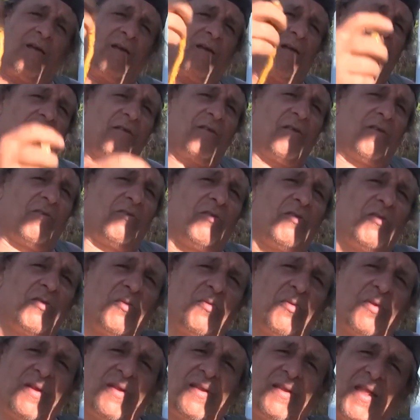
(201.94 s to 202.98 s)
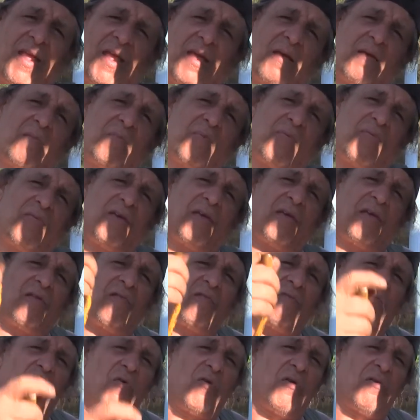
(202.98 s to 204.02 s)
and doesn't do a damn thing
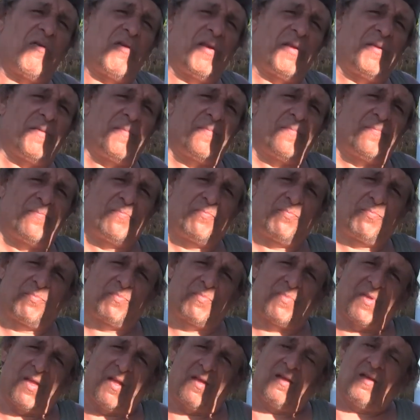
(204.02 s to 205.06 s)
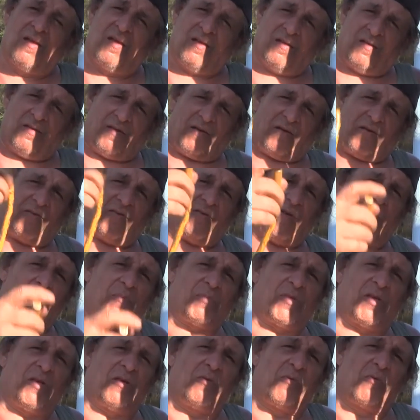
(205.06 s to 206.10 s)
for it
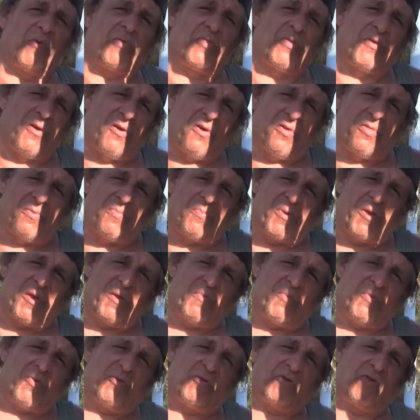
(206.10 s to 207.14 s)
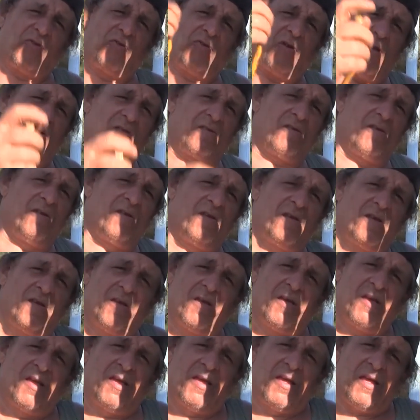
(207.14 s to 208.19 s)
except deal with other people's shit.
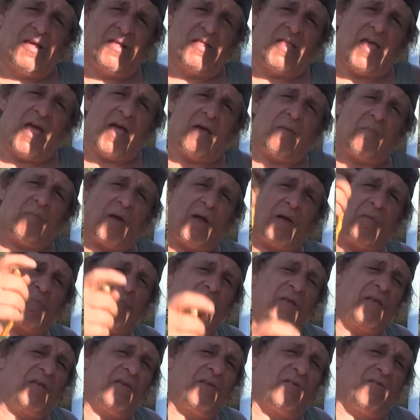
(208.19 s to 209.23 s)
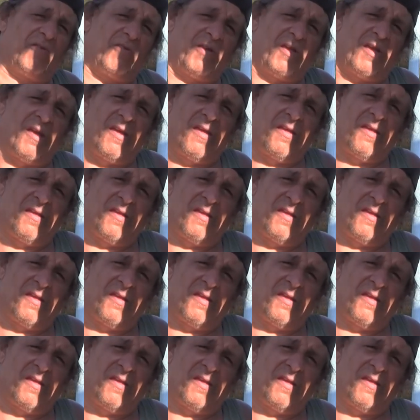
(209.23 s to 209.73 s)
And that might be easier